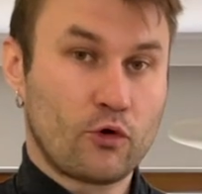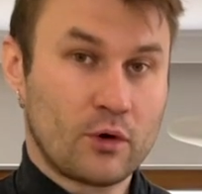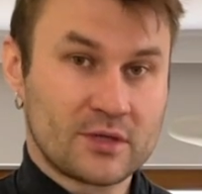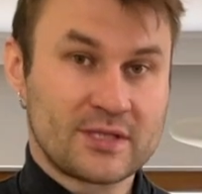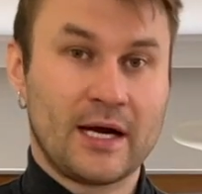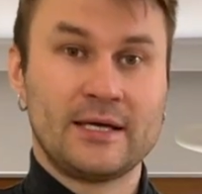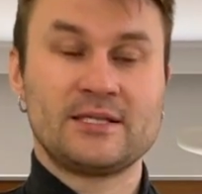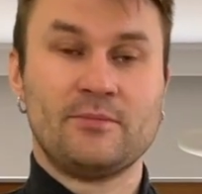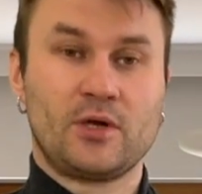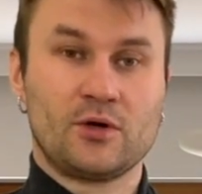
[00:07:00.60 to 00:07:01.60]
course,
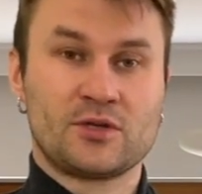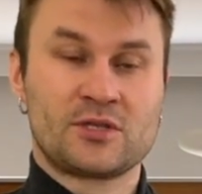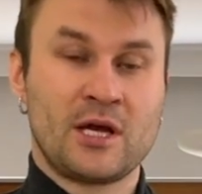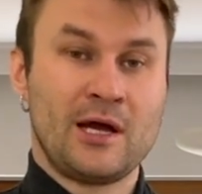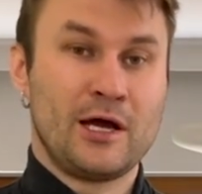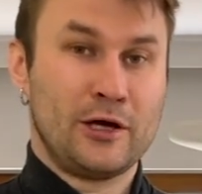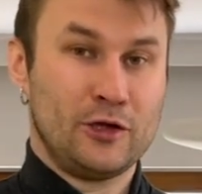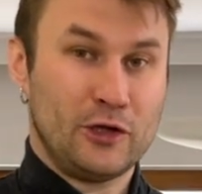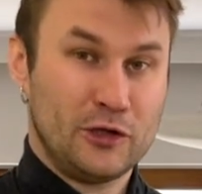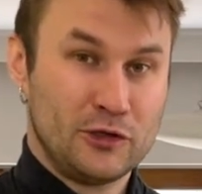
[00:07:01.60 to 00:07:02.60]
guys, because
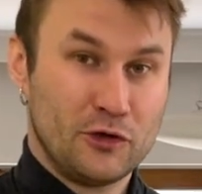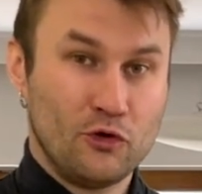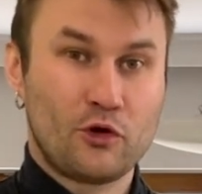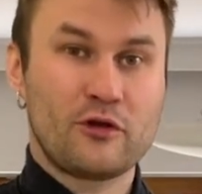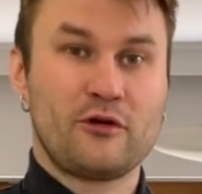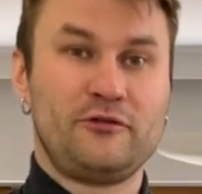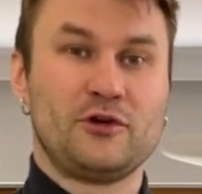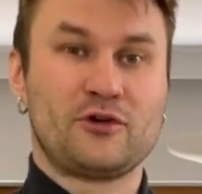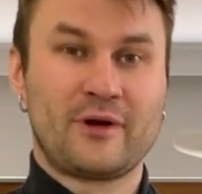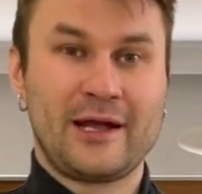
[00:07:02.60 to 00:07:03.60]
in the north of
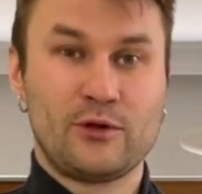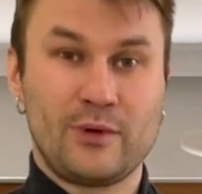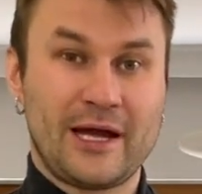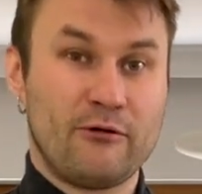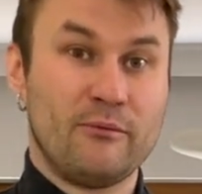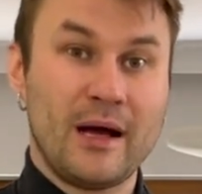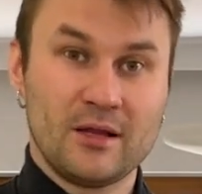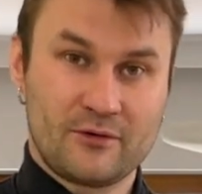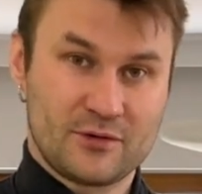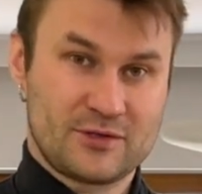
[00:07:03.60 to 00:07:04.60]
Ukraine we have
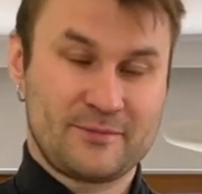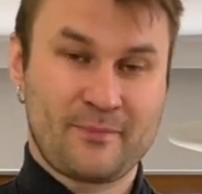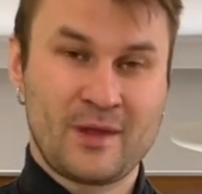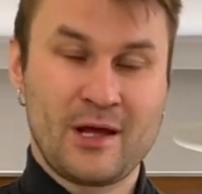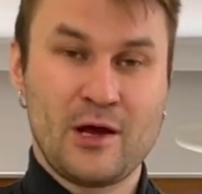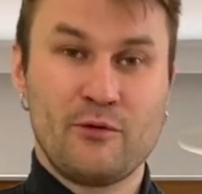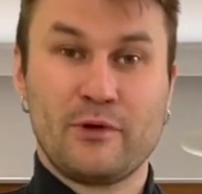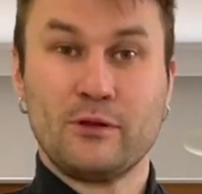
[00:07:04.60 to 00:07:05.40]
Belarus with